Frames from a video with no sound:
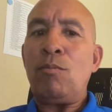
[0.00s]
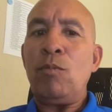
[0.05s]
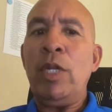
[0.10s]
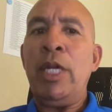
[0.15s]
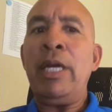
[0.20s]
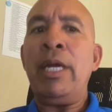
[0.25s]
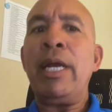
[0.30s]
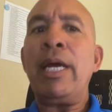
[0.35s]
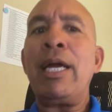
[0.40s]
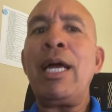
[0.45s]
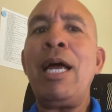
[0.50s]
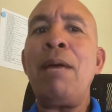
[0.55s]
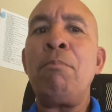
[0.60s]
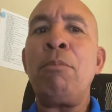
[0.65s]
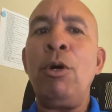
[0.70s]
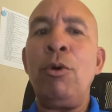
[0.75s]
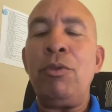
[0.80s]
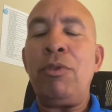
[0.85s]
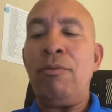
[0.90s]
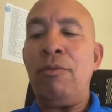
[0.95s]
and I got
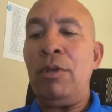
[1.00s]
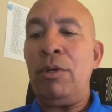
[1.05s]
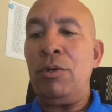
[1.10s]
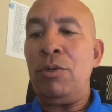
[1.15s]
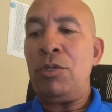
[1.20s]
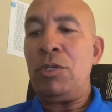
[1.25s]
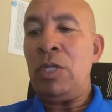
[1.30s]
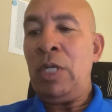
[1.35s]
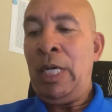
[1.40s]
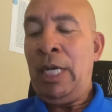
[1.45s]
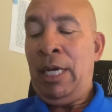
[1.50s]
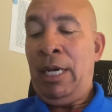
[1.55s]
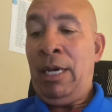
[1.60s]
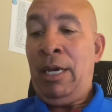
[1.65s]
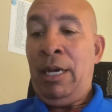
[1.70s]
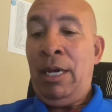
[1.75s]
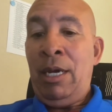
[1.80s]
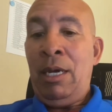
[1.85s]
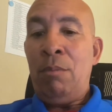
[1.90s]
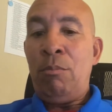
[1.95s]
both of those.
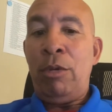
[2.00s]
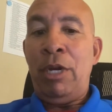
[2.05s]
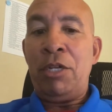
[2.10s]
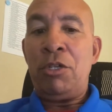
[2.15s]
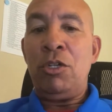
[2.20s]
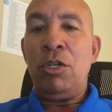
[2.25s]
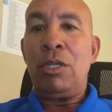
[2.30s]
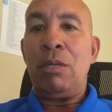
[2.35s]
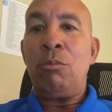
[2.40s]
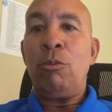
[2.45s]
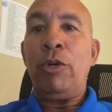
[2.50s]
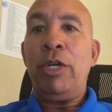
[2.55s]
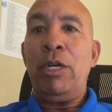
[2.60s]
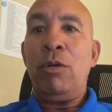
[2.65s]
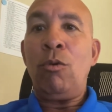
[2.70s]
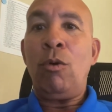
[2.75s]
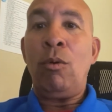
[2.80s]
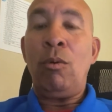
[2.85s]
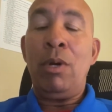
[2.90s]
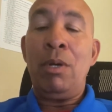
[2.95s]
But I took the Marine
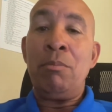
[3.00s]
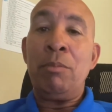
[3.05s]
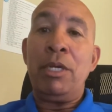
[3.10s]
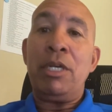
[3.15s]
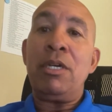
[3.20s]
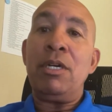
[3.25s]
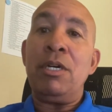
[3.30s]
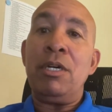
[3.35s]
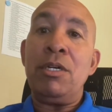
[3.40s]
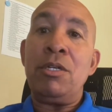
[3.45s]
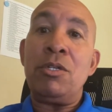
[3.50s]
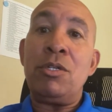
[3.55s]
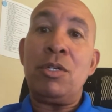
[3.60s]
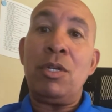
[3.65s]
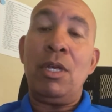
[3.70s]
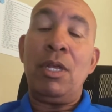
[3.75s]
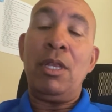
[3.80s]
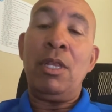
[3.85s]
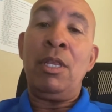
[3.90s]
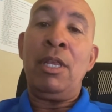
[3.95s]
Corps one because
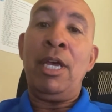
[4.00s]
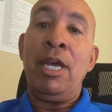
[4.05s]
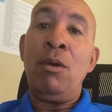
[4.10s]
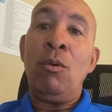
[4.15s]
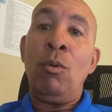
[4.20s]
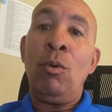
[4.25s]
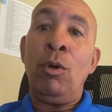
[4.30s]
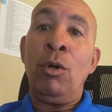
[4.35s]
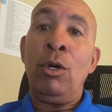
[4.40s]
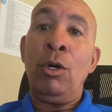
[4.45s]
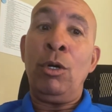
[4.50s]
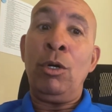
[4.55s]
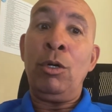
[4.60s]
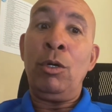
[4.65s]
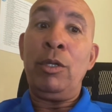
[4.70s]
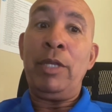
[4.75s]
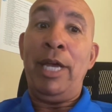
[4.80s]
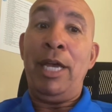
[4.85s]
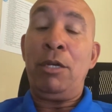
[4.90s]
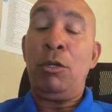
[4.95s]
they
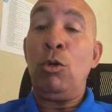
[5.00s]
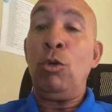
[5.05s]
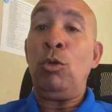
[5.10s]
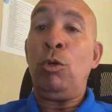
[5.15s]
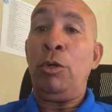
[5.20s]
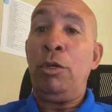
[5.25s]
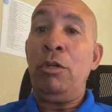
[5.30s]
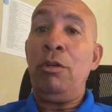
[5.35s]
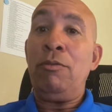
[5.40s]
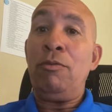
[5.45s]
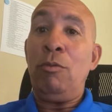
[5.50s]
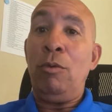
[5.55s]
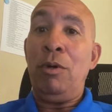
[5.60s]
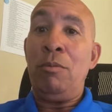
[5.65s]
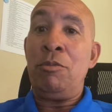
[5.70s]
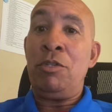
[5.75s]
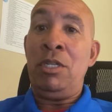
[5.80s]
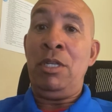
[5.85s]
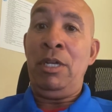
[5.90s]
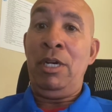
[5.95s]
had cooler
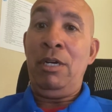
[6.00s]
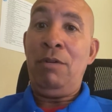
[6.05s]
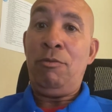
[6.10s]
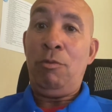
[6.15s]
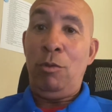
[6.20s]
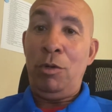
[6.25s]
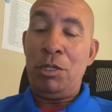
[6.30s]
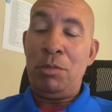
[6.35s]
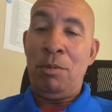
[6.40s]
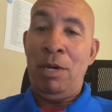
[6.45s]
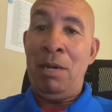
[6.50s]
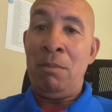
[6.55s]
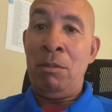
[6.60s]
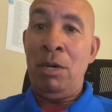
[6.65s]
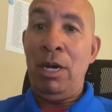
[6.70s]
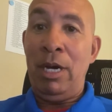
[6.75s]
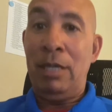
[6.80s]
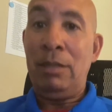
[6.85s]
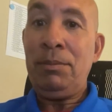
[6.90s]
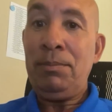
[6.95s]
uniforms than the Air Force by a
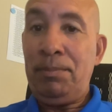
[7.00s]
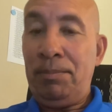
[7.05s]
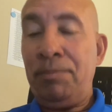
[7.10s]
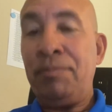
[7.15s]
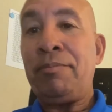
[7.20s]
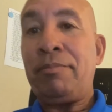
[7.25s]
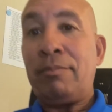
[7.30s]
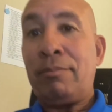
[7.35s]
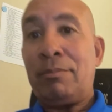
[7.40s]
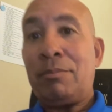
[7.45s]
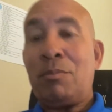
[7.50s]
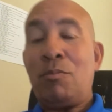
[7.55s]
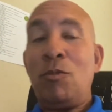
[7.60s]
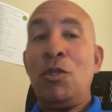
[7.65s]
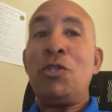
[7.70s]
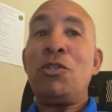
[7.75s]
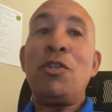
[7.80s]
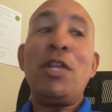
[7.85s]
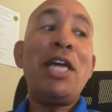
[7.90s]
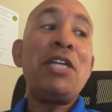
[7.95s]
mile.
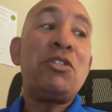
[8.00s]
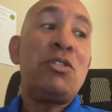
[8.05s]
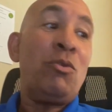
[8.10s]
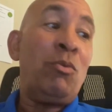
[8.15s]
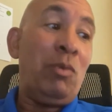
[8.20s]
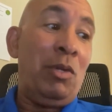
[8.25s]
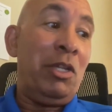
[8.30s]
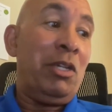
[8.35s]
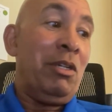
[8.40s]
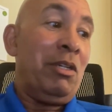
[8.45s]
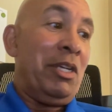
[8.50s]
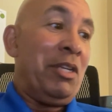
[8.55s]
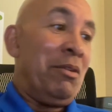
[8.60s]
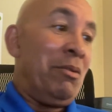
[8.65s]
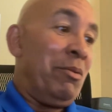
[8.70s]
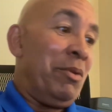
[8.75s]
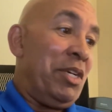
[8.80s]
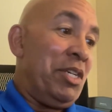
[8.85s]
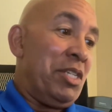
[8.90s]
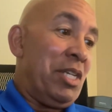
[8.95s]
So that's literally
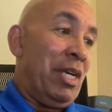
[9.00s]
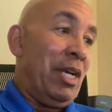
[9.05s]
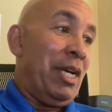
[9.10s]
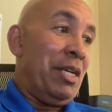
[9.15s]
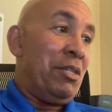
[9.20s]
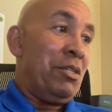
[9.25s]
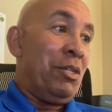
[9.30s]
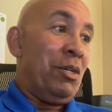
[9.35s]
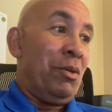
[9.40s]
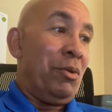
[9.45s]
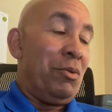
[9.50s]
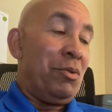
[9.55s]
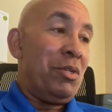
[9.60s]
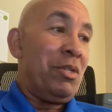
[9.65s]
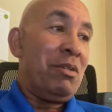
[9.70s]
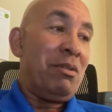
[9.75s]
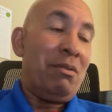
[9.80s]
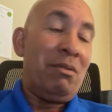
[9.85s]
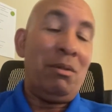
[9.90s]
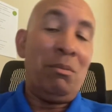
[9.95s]
the reason I
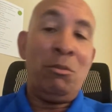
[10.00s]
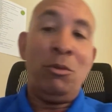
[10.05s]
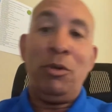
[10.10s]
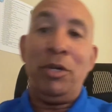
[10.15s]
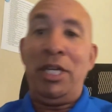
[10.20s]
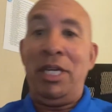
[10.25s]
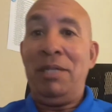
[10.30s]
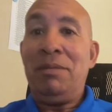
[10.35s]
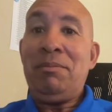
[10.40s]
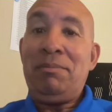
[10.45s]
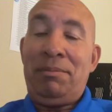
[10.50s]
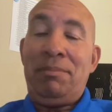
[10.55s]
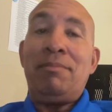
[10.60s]
chose the Marine